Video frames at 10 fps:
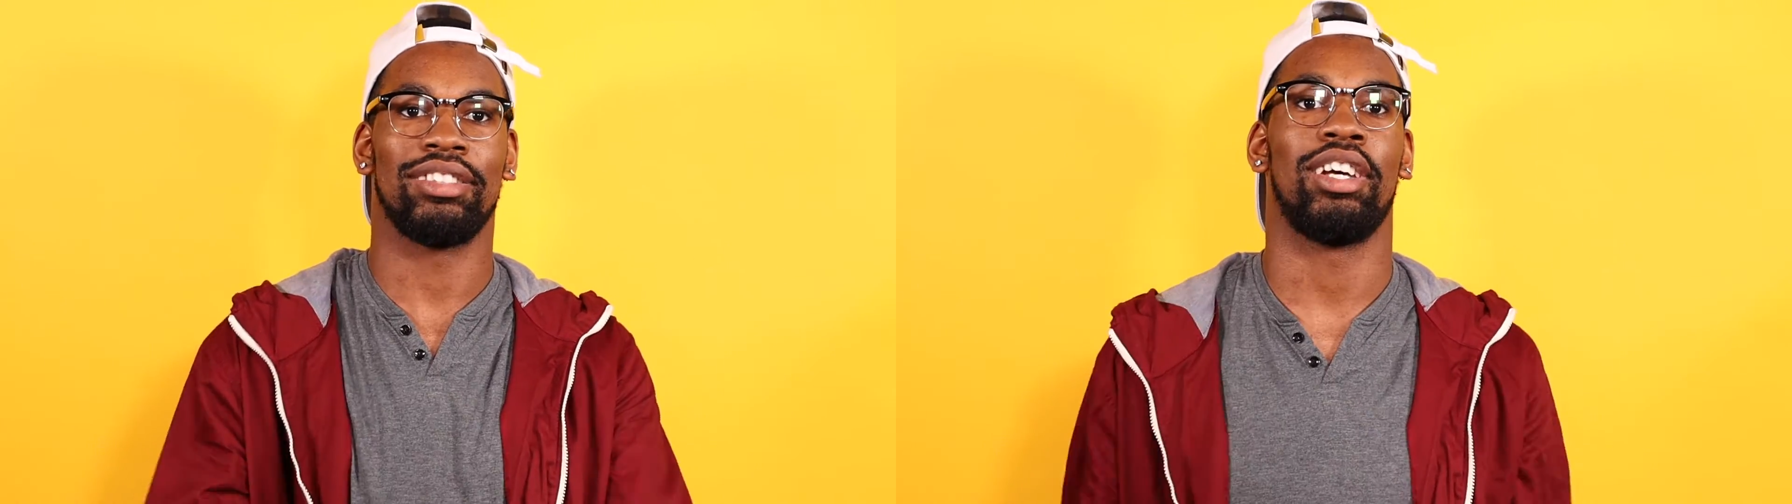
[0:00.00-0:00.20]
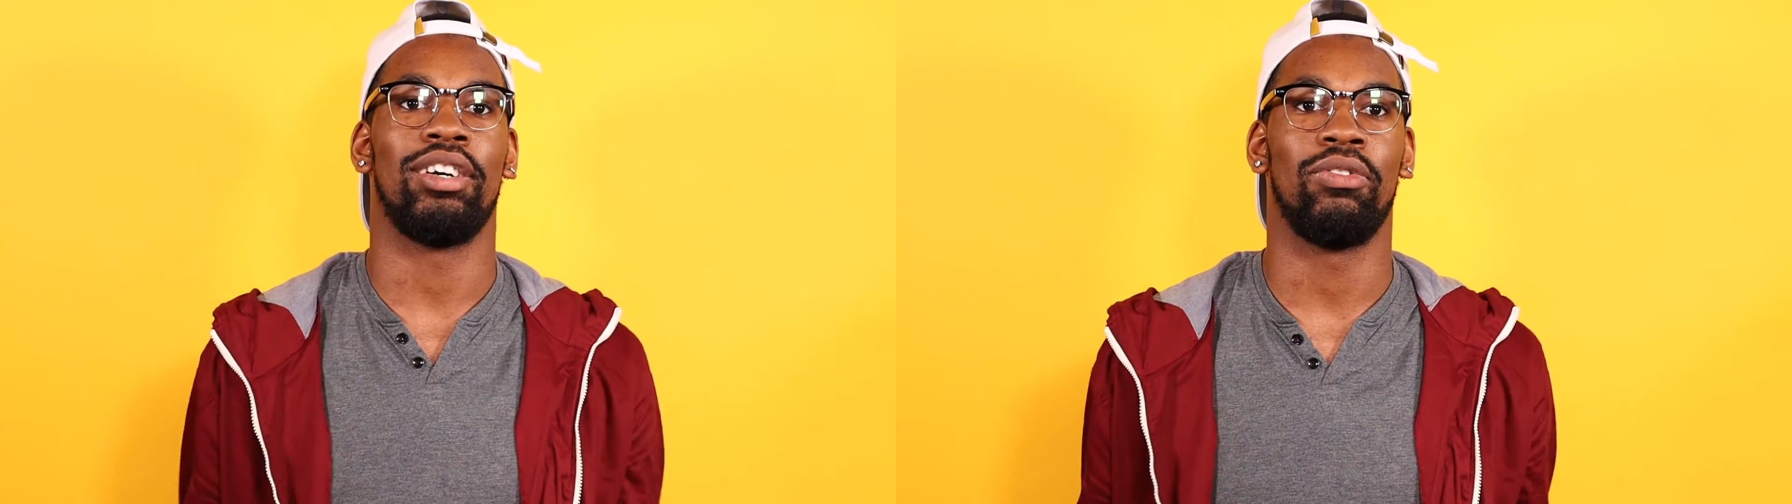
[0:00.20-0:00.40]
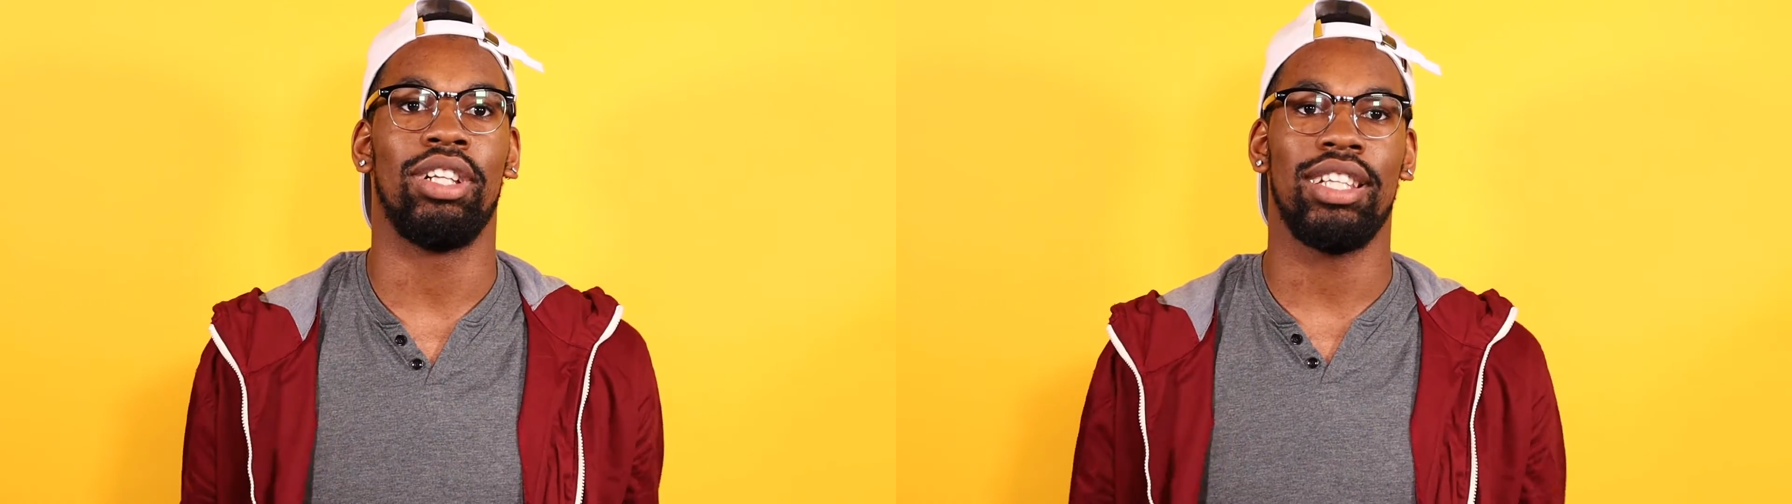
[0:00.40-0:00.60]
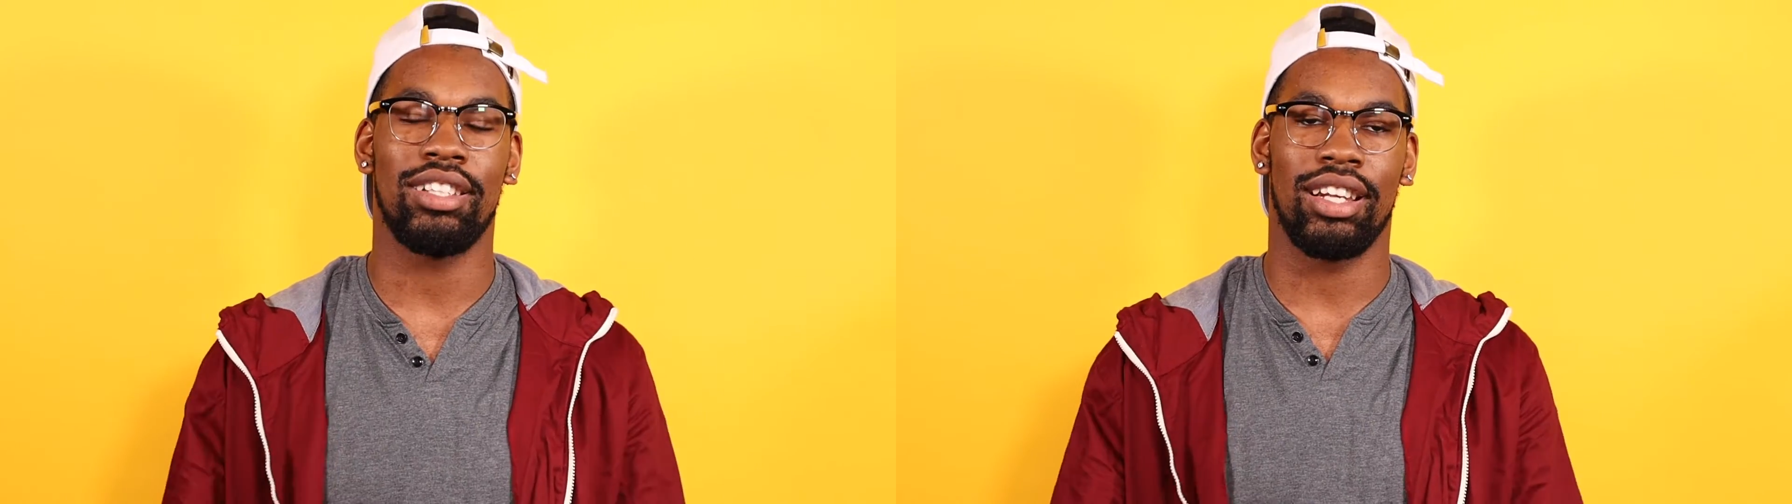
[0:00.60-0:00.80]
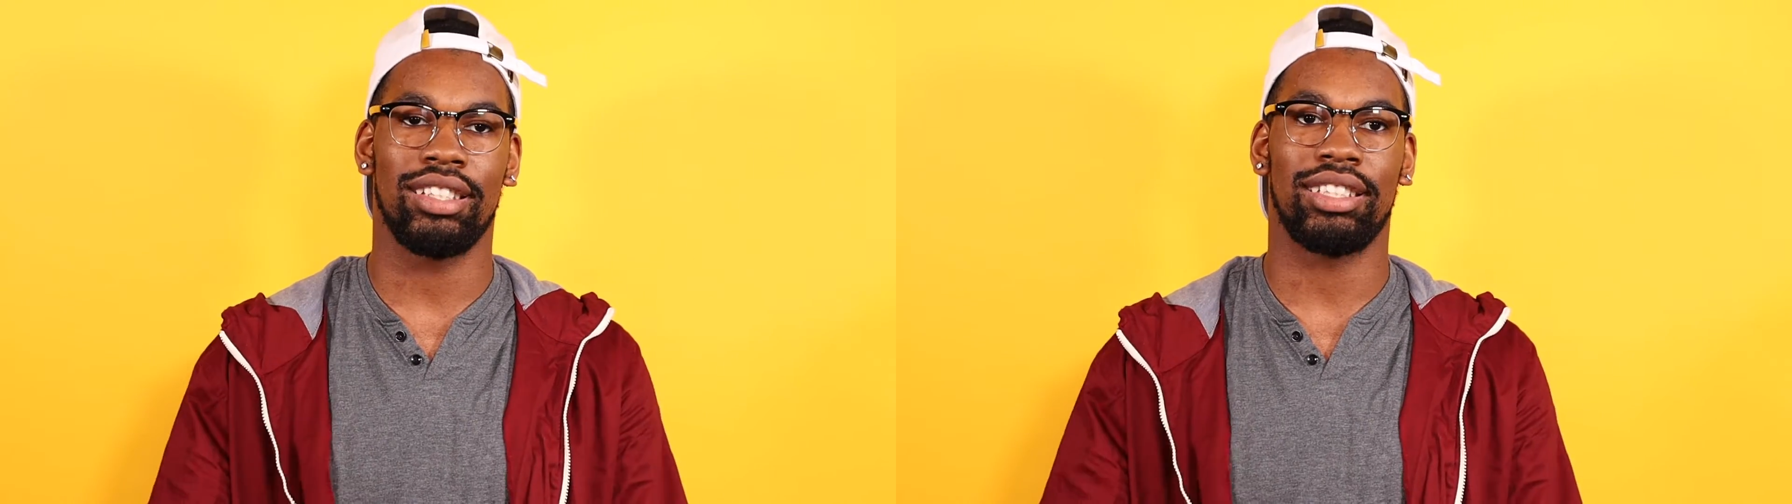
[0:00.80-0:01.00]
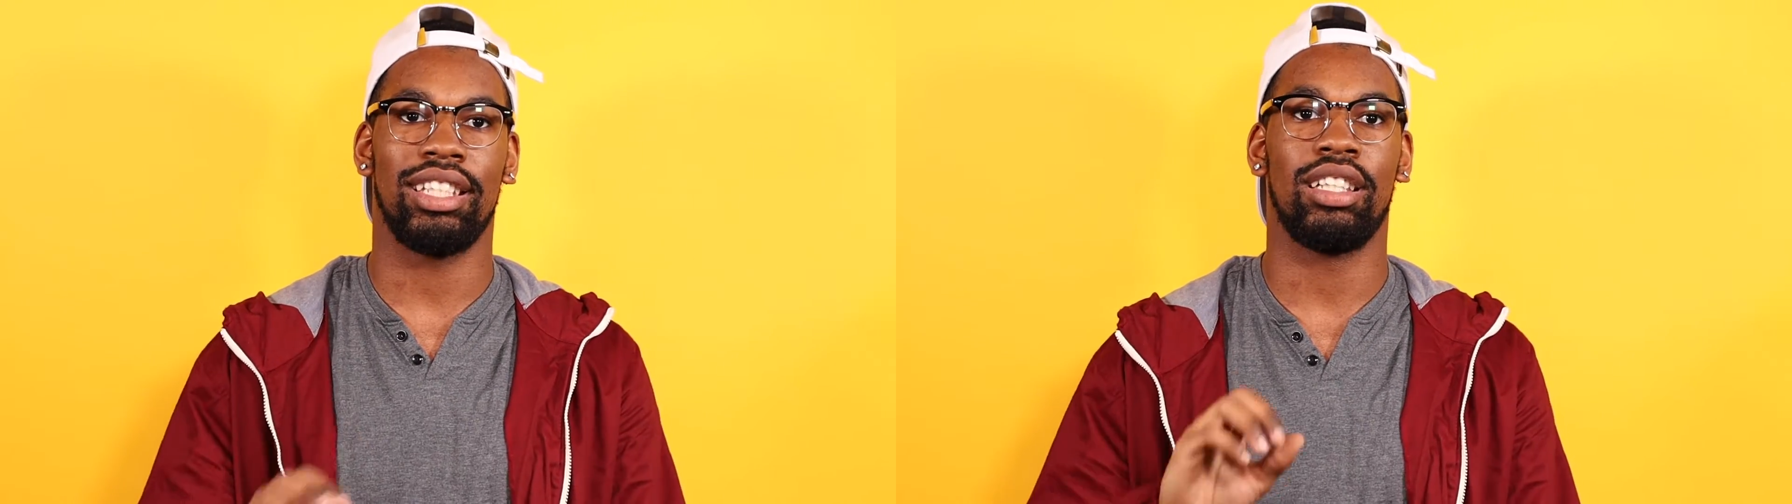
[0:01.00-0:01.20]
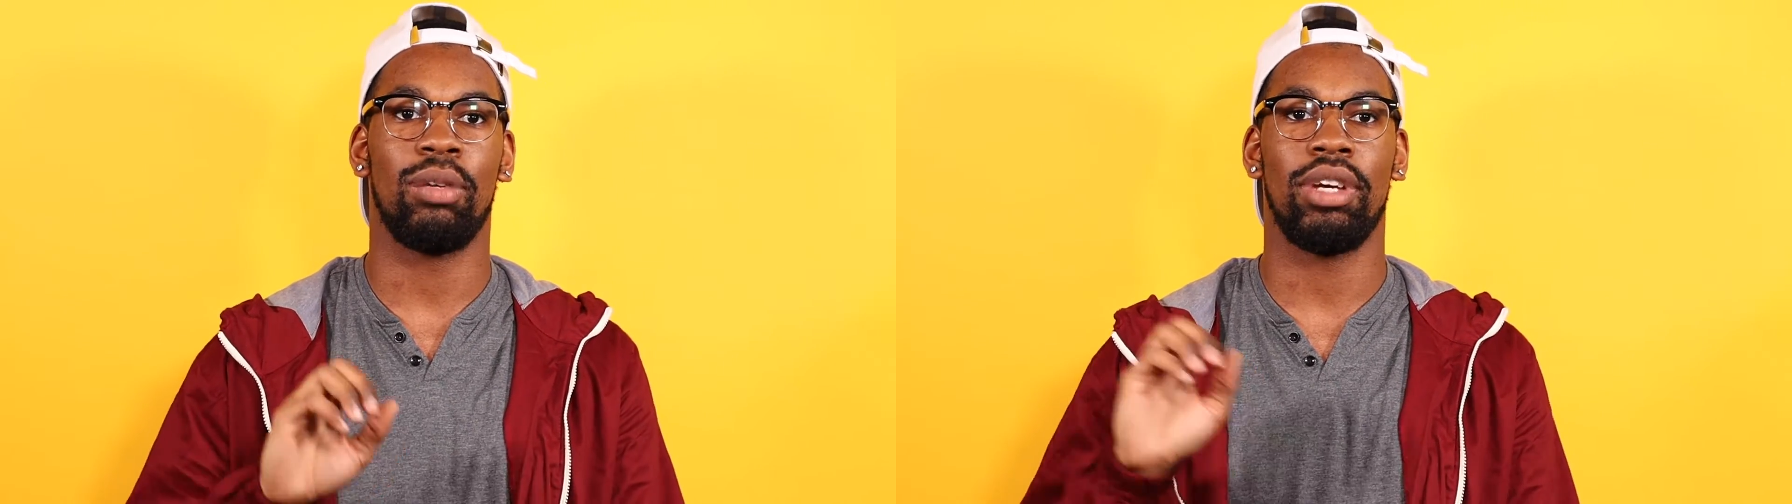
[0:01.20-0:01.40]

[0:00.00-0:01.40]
So really, you're gonna see a little